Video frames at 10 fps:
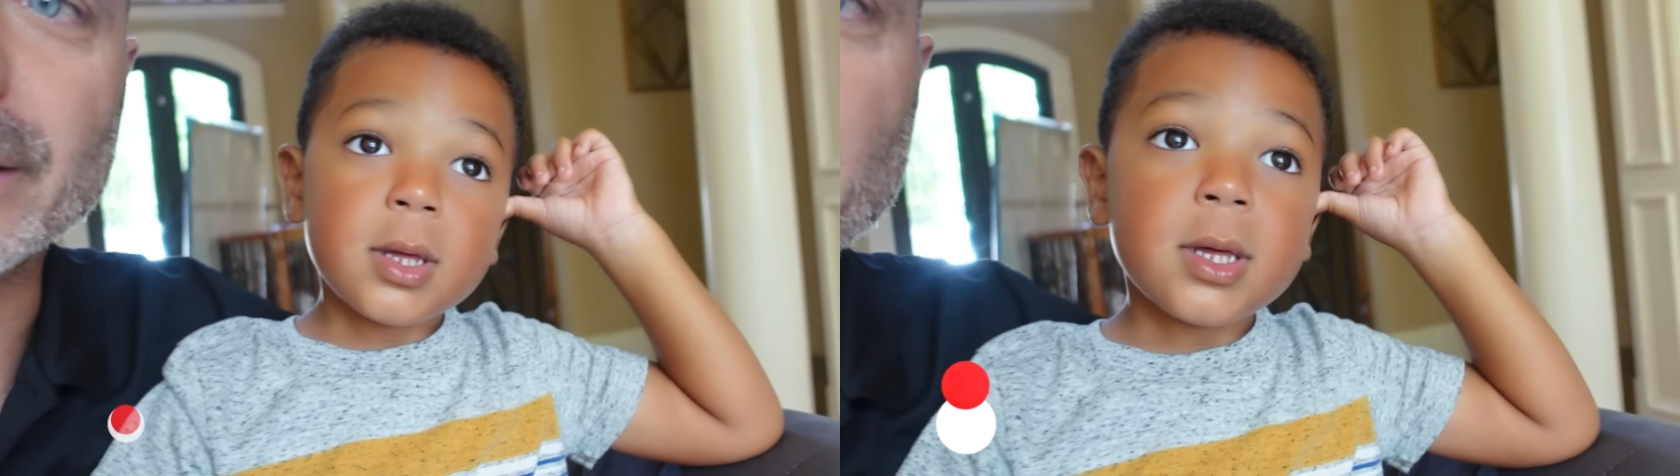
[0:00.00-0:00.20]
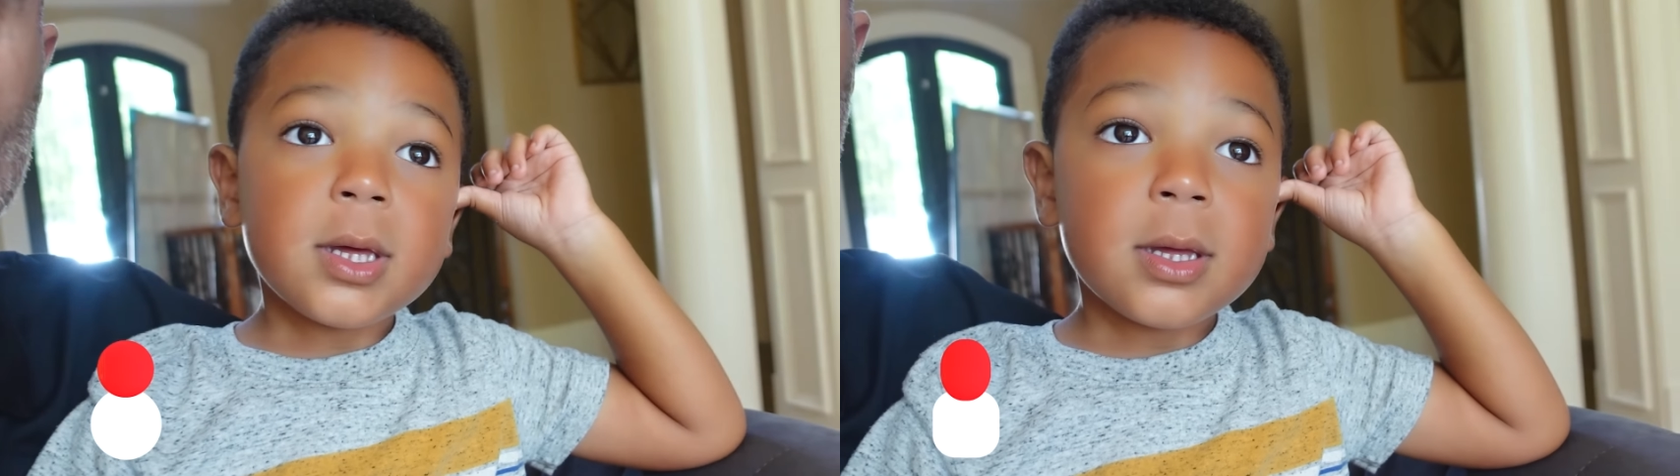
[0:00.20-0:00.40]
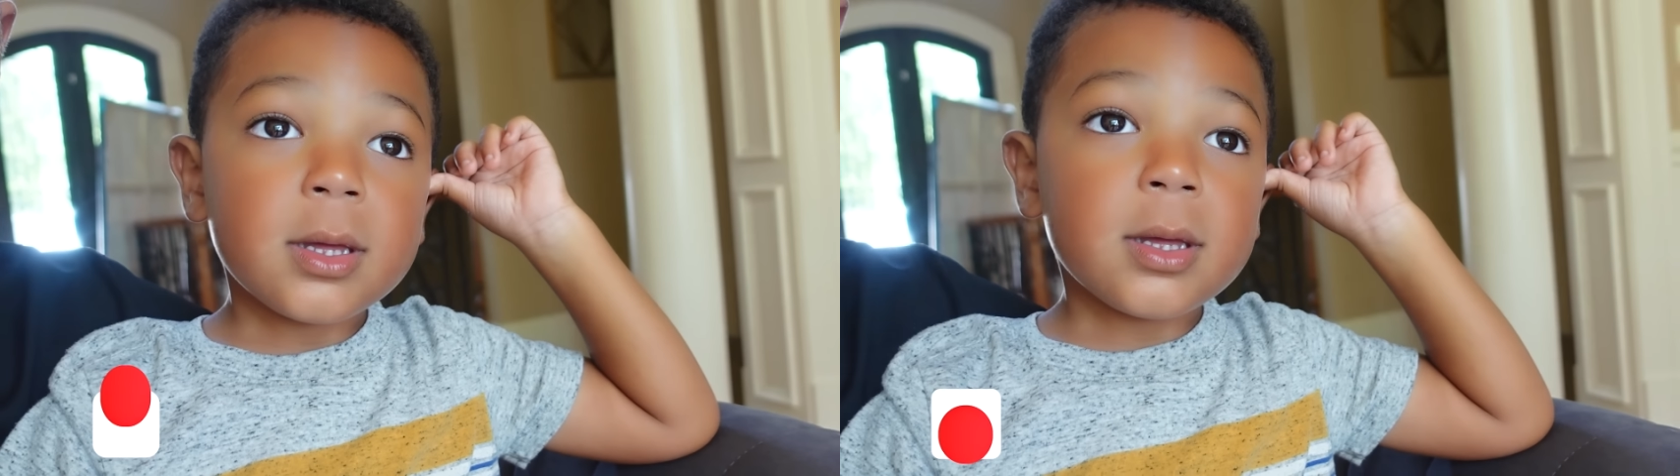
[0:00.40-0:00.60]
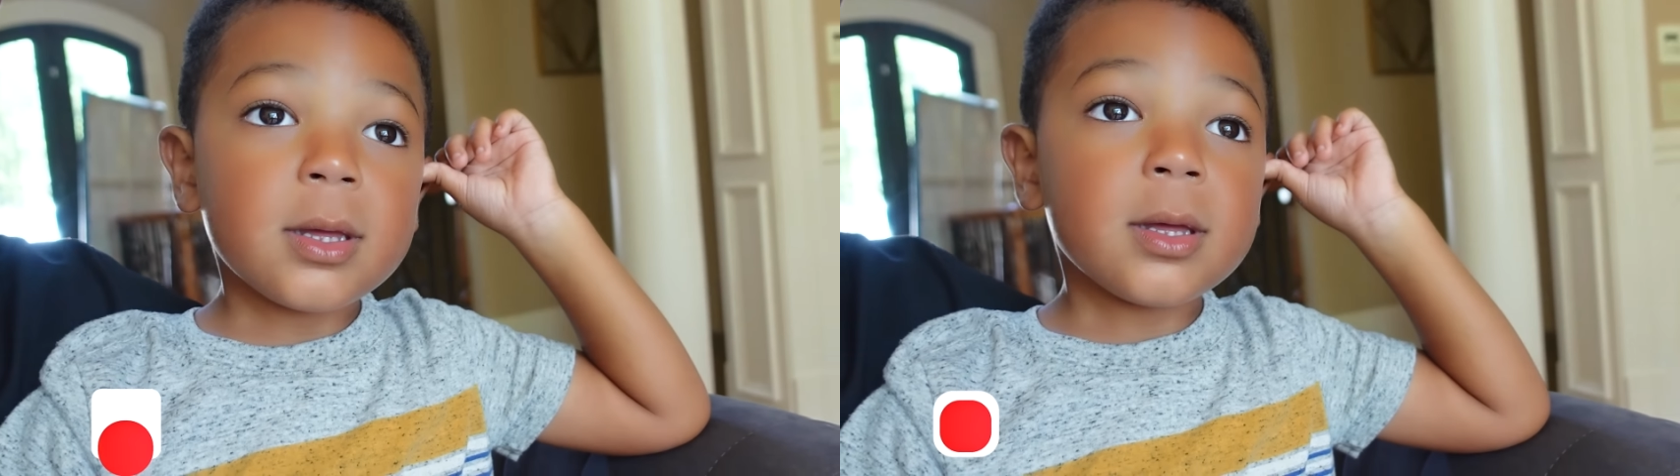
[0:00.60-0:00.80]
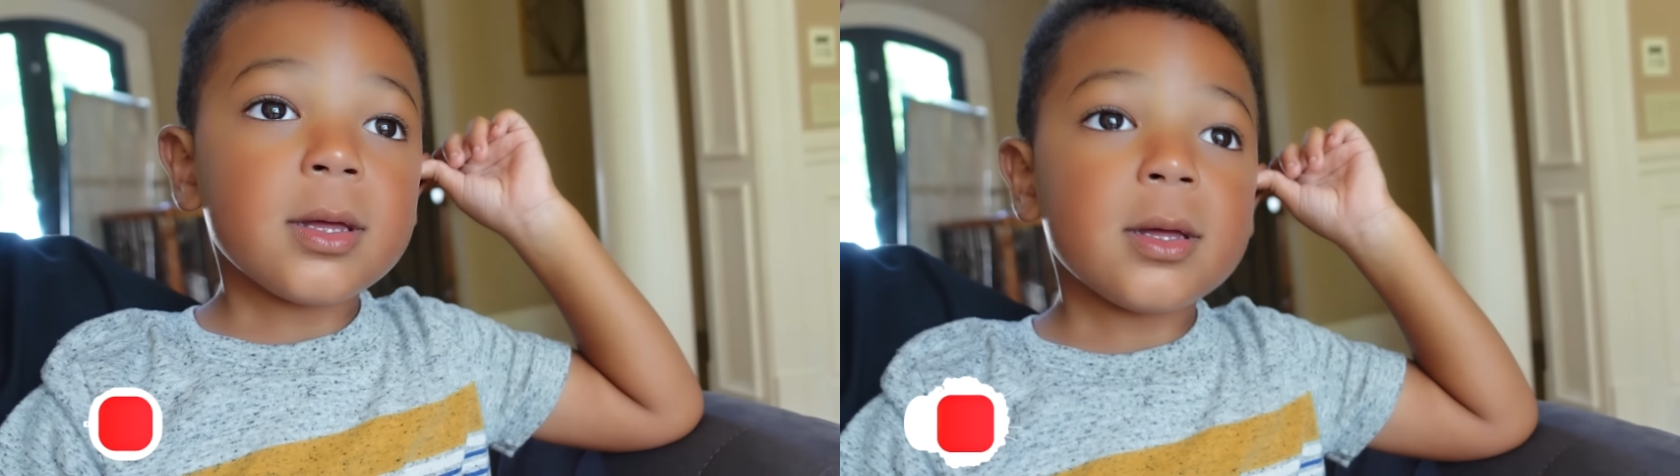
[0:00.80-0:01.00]
and subscribe
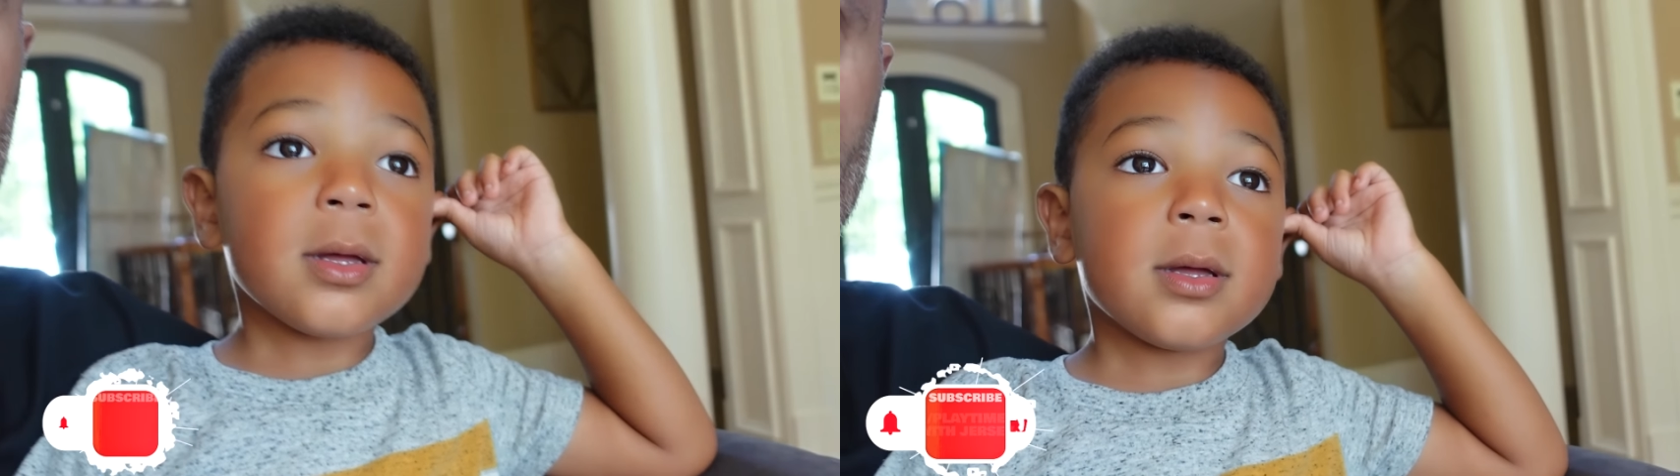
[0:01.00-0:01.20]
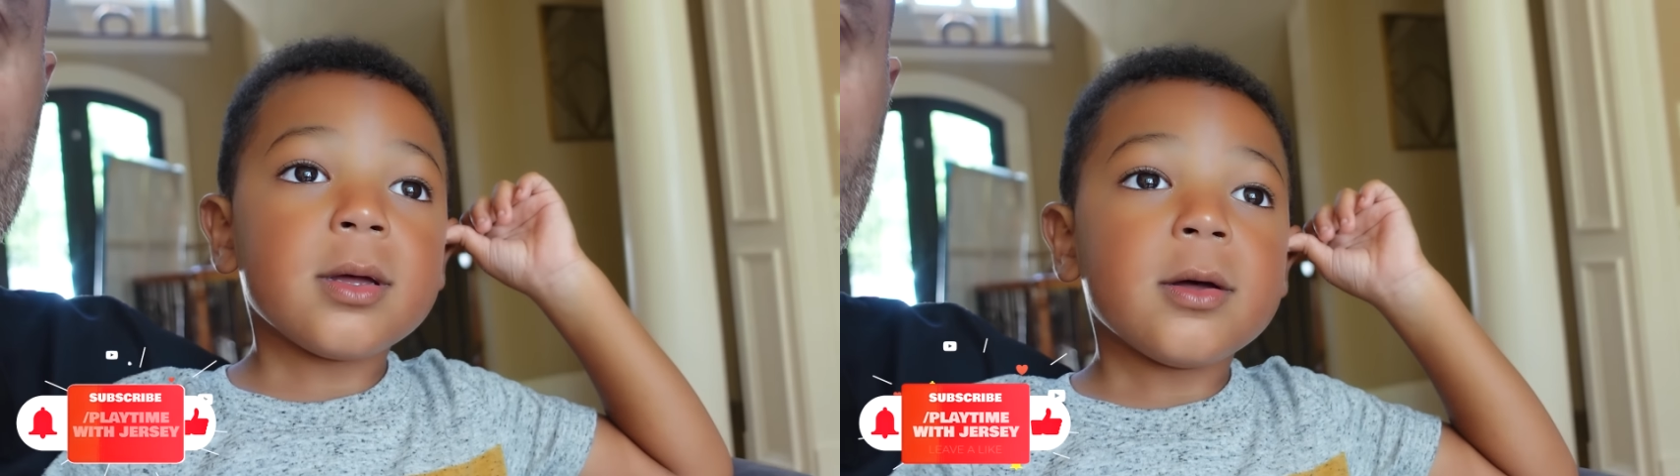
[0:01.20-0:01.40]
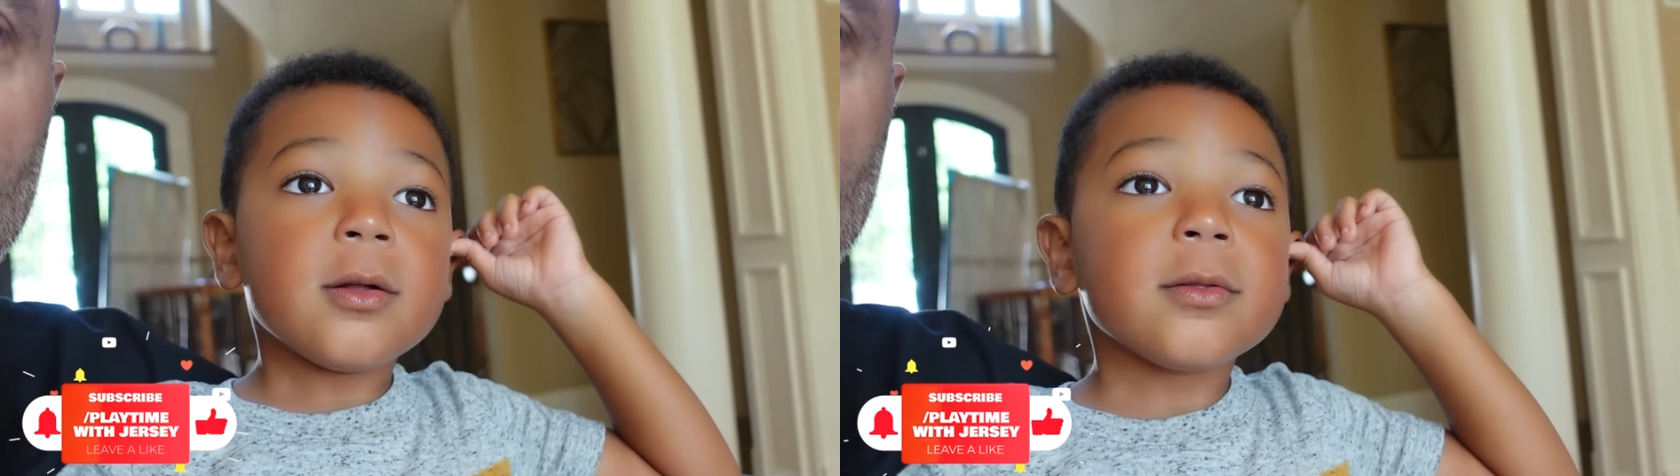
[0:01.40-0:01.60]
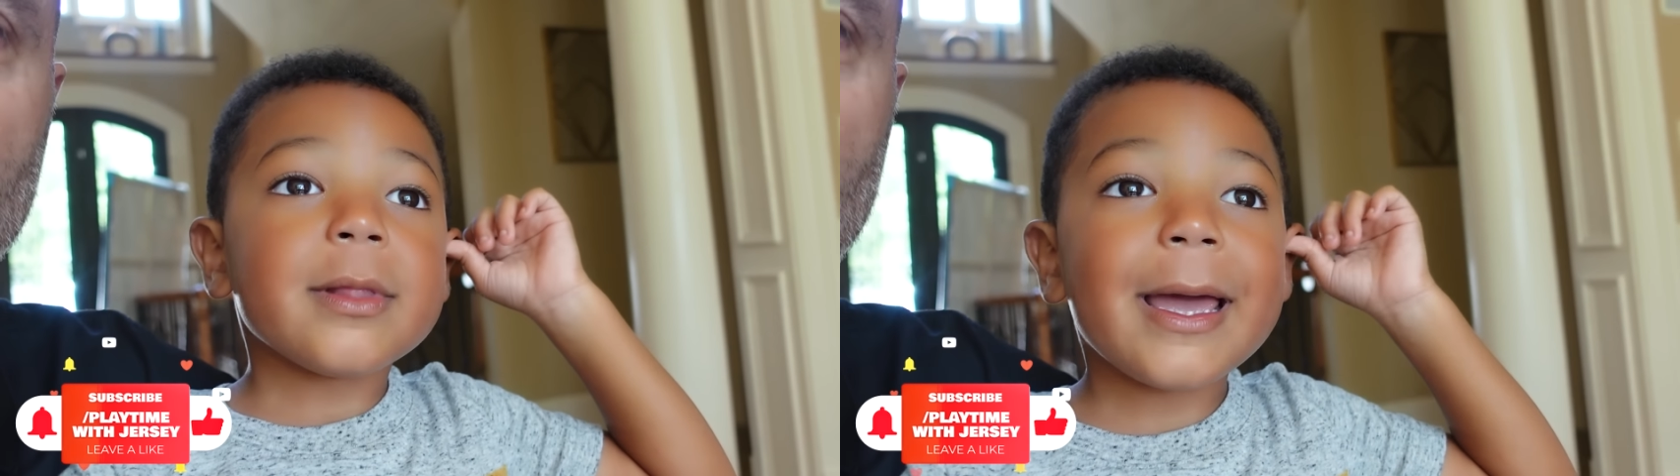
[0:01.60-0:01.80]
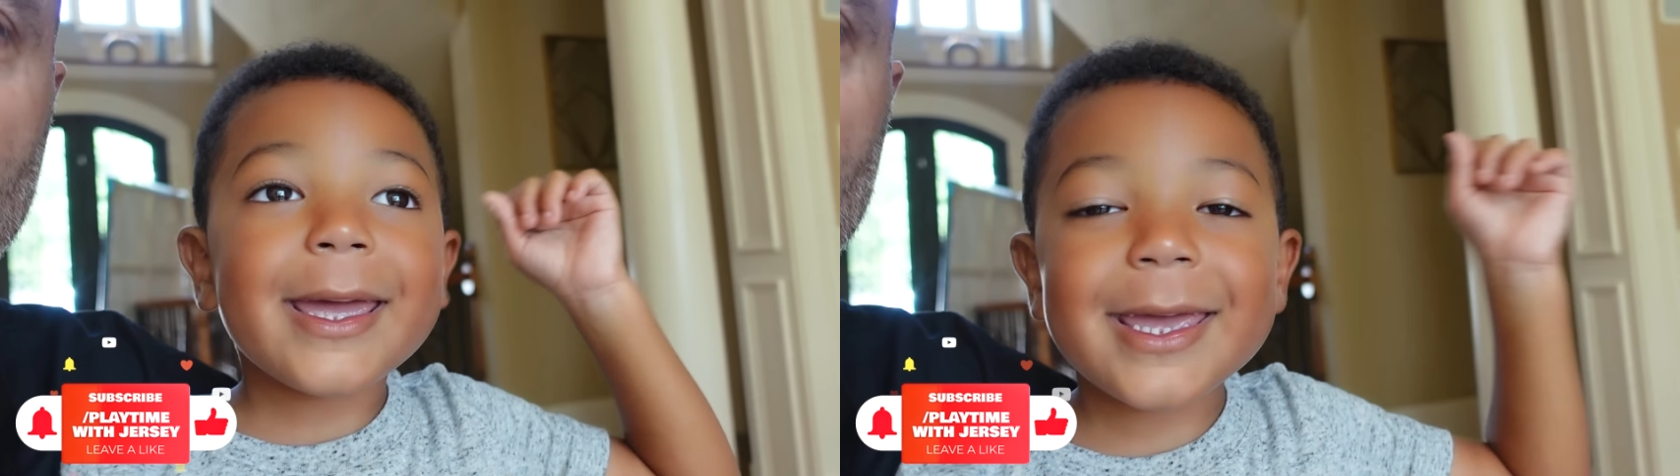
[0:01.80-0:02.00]
your videos?
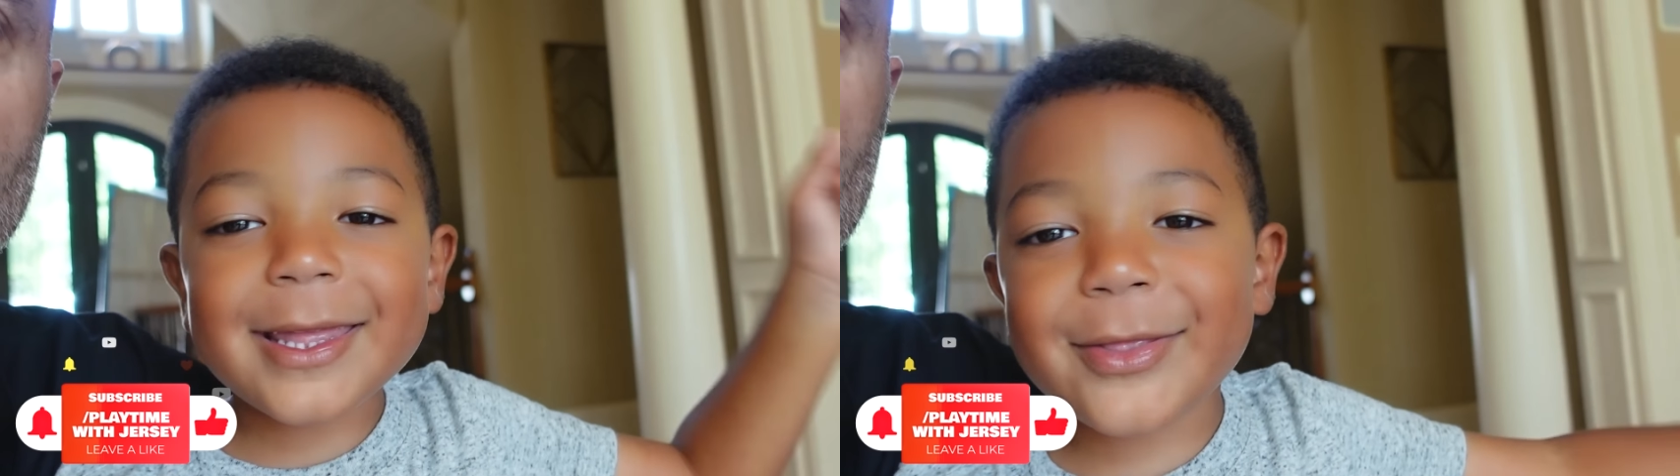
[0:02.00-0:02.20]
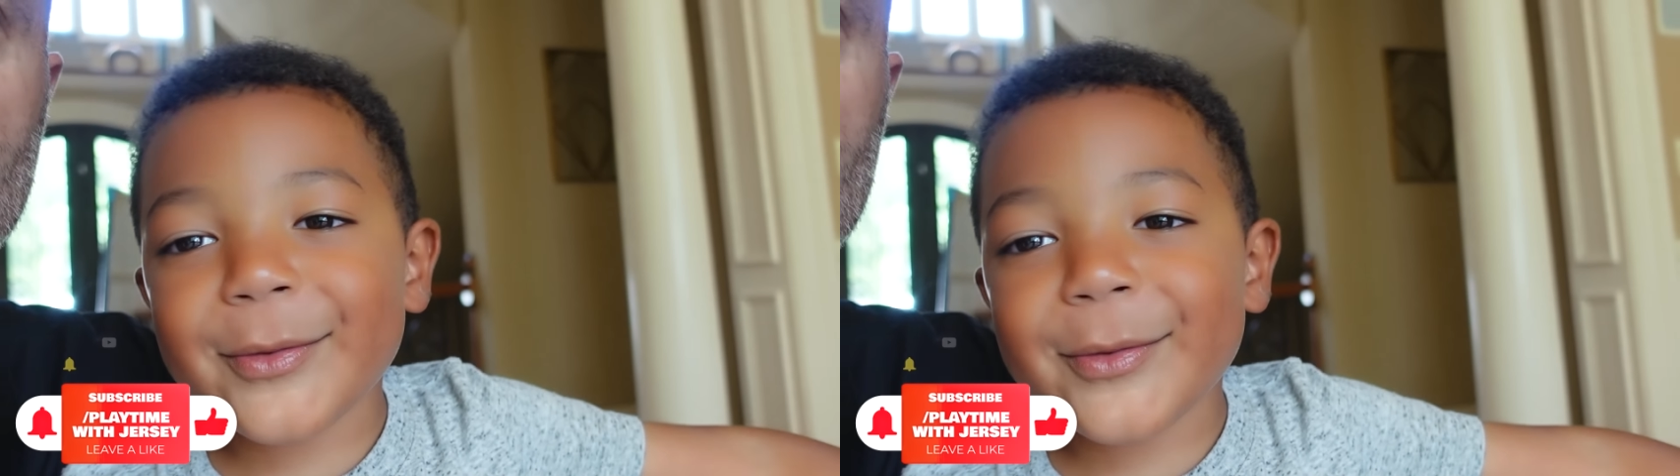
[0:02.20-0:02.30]
Like and